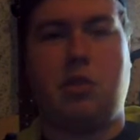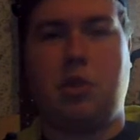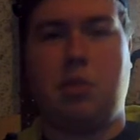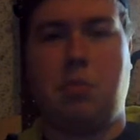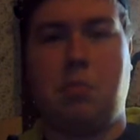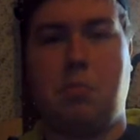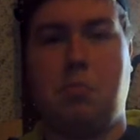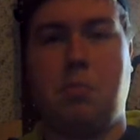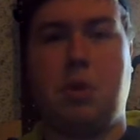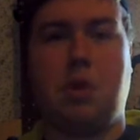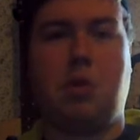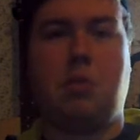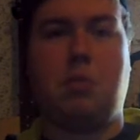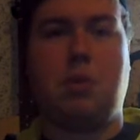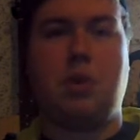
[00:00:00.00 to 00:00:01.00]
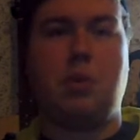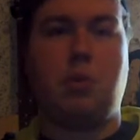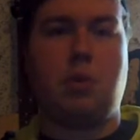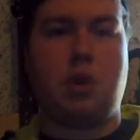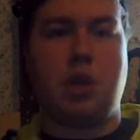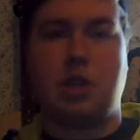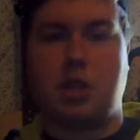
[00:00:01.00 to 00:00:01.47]
in the middle, but
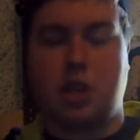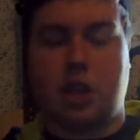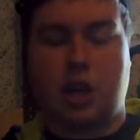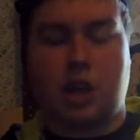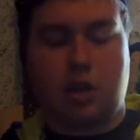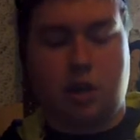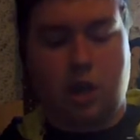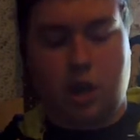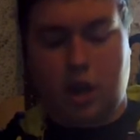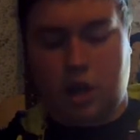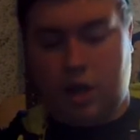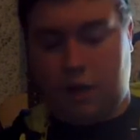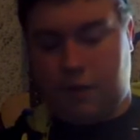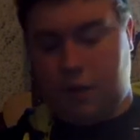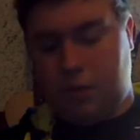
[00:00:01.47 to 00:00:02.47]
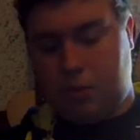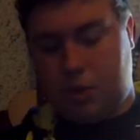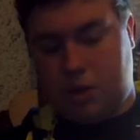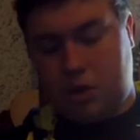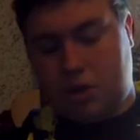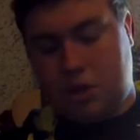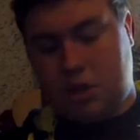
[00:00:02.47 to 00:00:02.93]
we'll get to that in a few
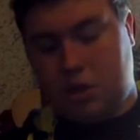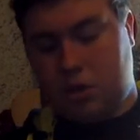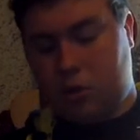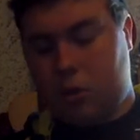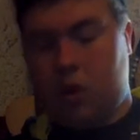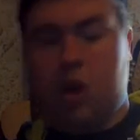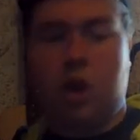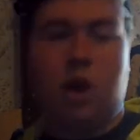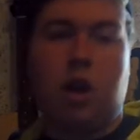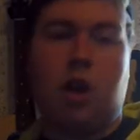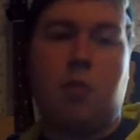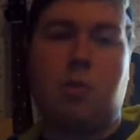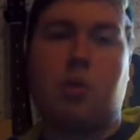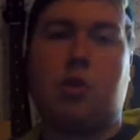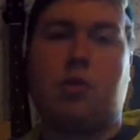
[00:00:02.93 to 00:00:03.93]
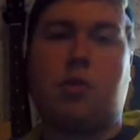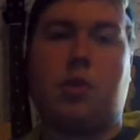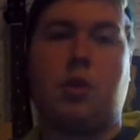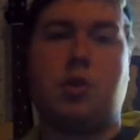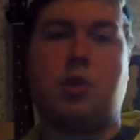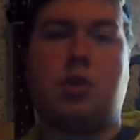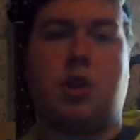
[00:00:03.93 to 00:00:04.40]
minutes. So, Murder of
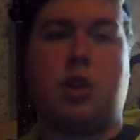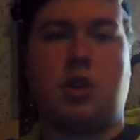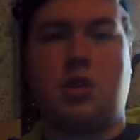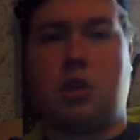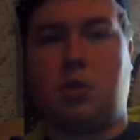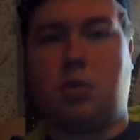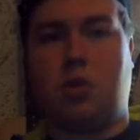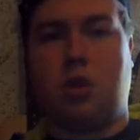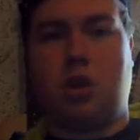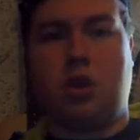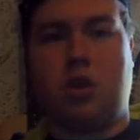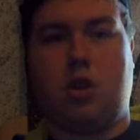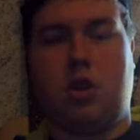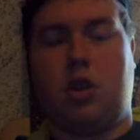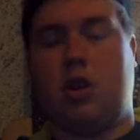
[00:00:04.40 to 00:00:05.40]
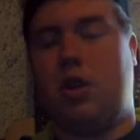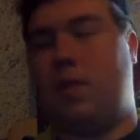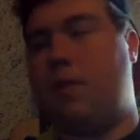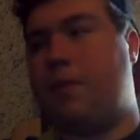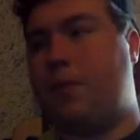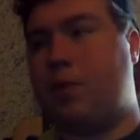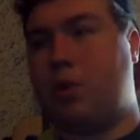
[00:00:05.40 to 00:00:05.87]
Crows, like I said, really good
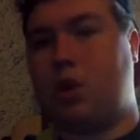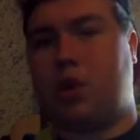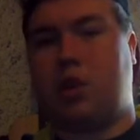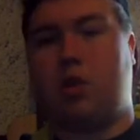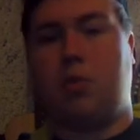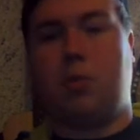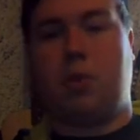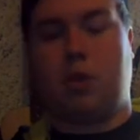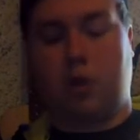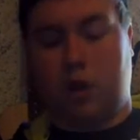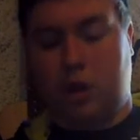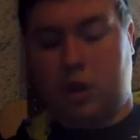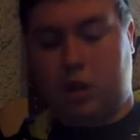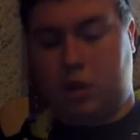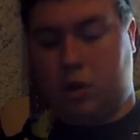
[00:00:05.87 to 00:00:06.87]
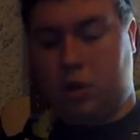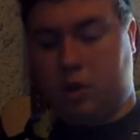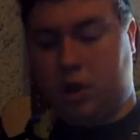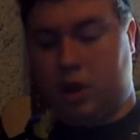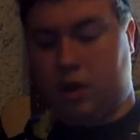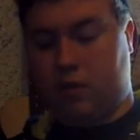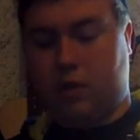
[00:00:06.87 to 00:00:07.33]
opener. And then you
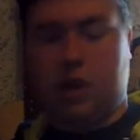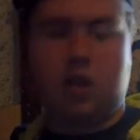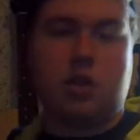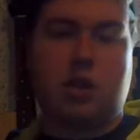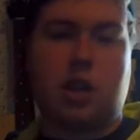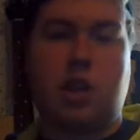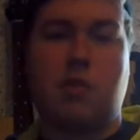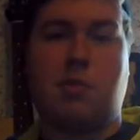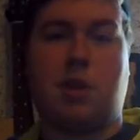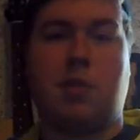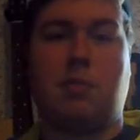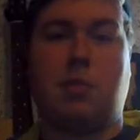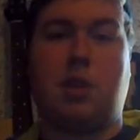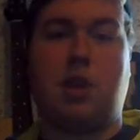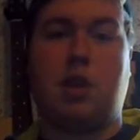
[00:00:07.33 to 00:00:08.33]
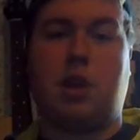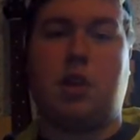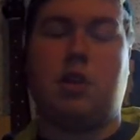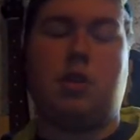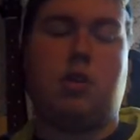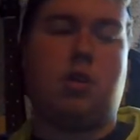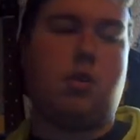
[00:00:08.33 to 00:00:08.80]
have Goddamn I'm Dead
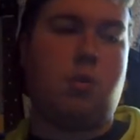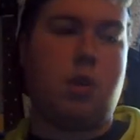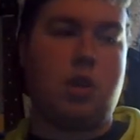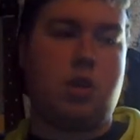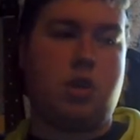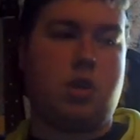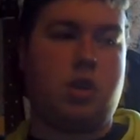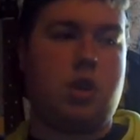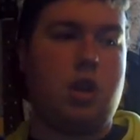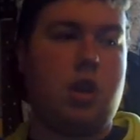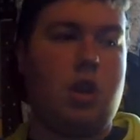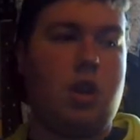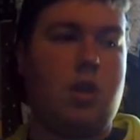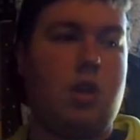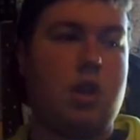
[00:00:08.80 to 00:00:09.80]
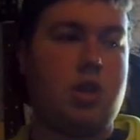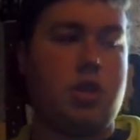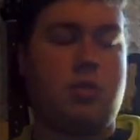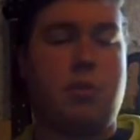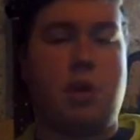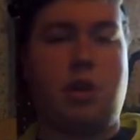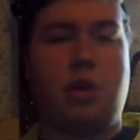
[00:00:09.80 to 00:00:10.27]
Again, which
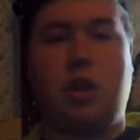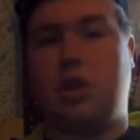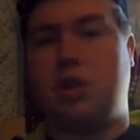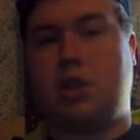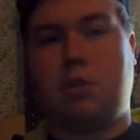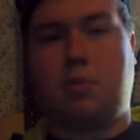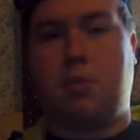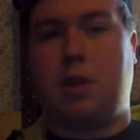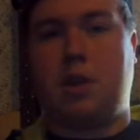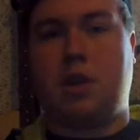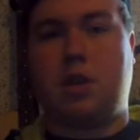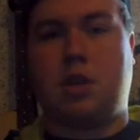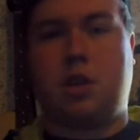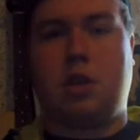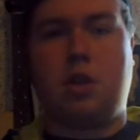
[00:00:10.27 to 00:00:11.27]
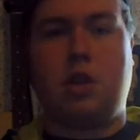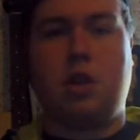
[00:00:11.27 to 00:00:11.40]
instrumentally is the best